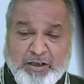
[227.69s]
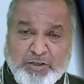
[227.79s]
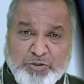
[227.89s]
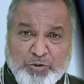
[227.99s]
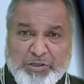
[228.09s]

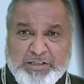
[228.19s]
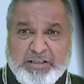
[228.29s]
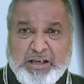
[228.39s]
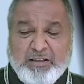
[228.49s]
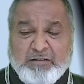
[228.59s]
So these
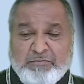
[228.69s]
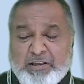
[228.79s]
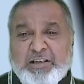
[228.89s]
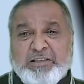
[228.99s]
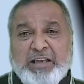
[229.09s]
are the
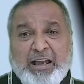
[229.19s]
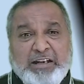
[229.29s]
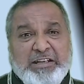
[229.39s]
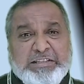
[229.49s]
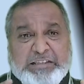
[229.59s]
various
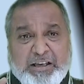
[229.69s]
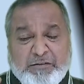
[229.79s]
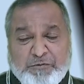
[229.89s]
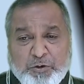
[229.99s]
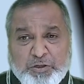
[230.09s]
act is there
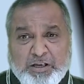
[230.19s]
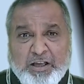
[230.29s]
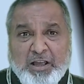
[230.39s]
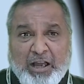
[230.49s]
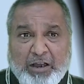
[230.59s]
for the
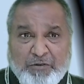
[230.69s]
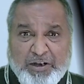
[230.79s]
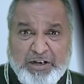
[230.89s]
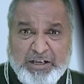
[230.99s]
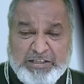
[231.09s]

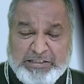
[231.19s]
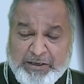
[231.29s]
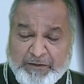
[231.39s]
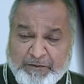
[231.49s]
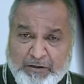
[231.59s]
awareness
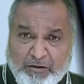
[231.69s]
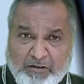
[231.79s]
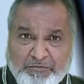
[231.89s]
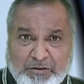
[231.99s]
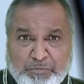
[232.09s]

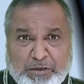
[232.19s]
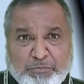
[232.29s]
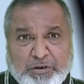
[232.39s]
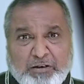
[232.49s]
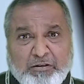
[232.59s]
of the
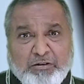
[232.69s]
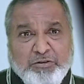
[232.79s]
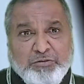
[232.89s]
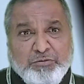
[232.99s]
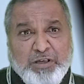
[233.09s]
people
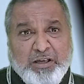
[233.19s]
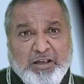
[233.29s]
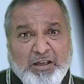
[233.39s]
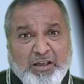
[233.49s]
to the